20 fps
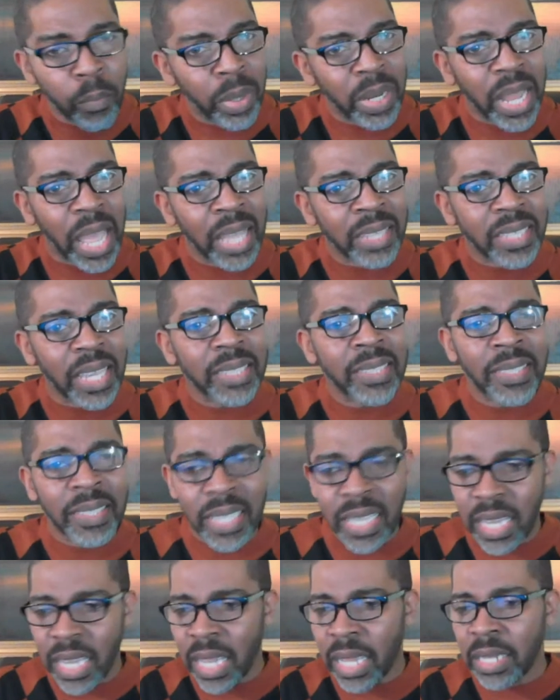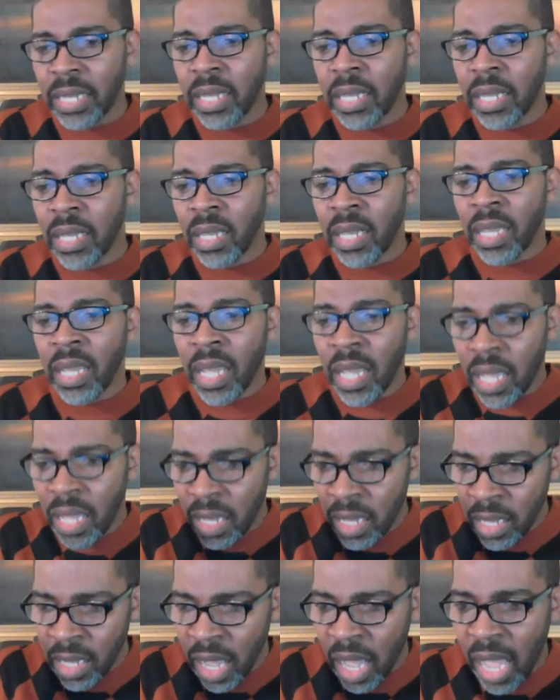But as I said,
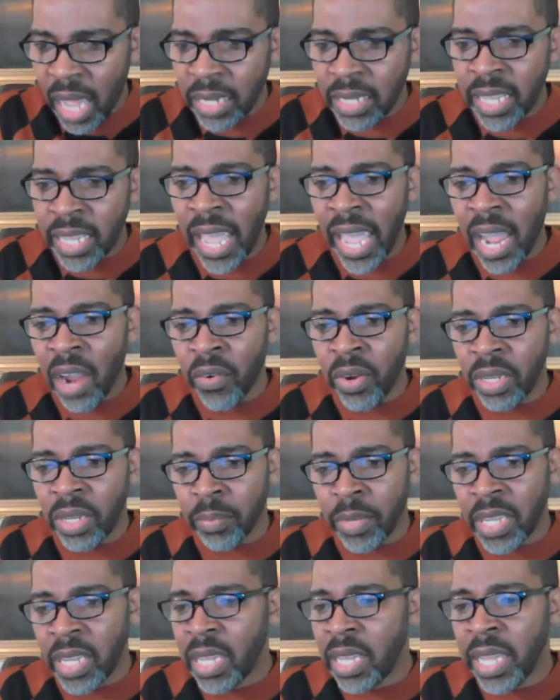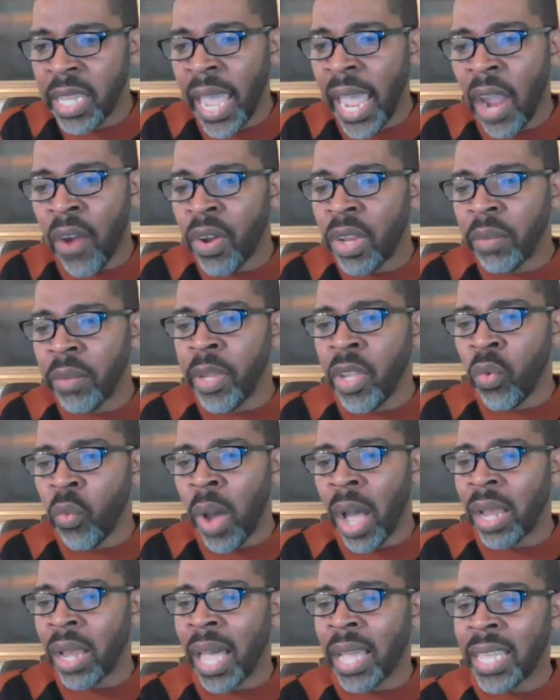God carried me. He carried me
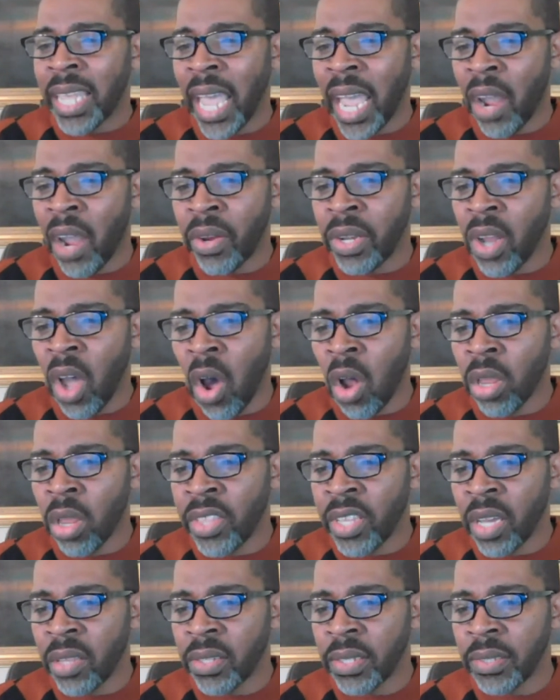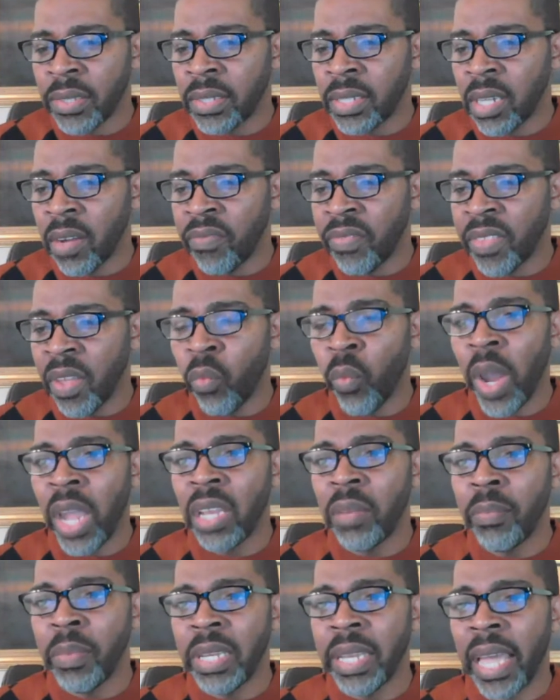while I carried all of the other stuff that
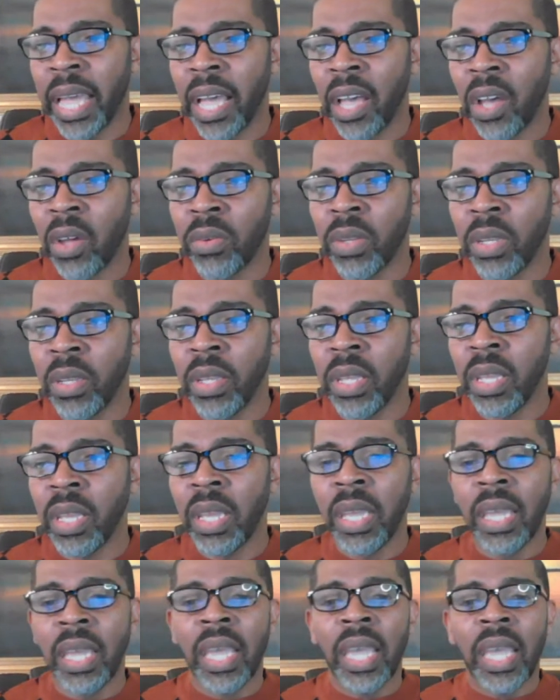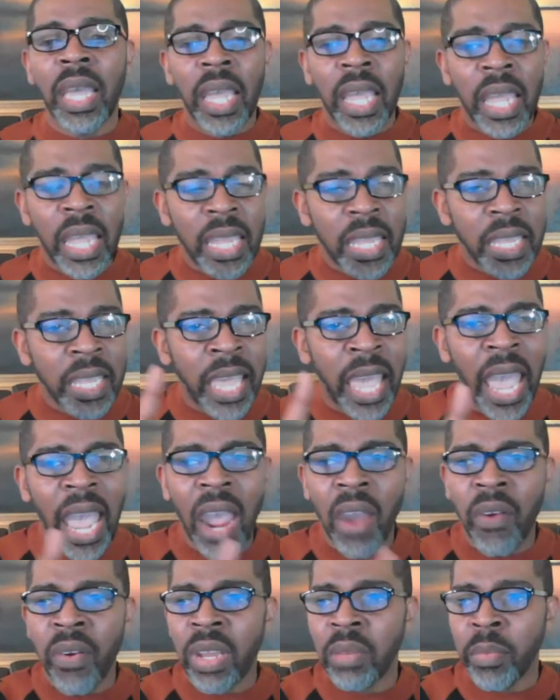weighed me down. He
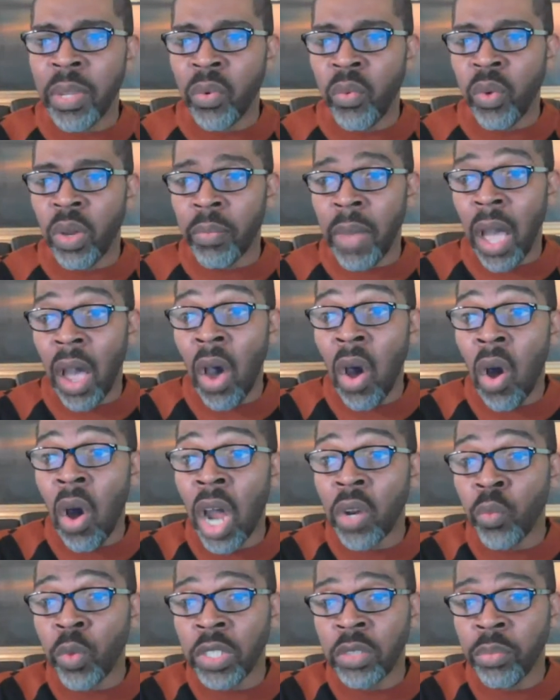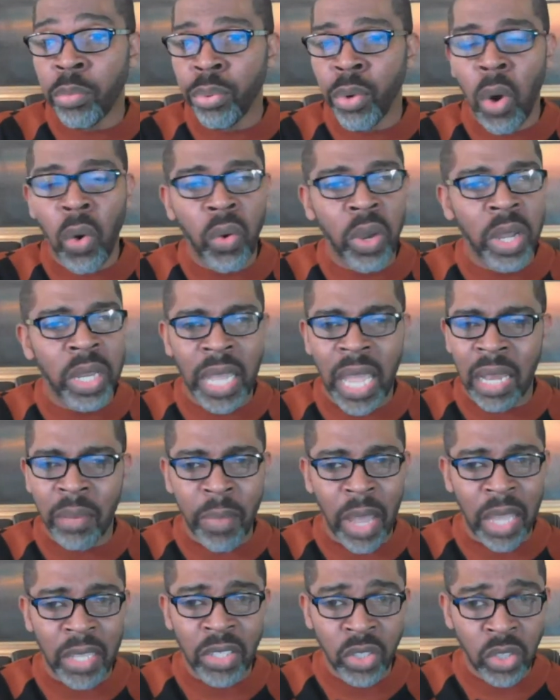carried me when my heart was broken and my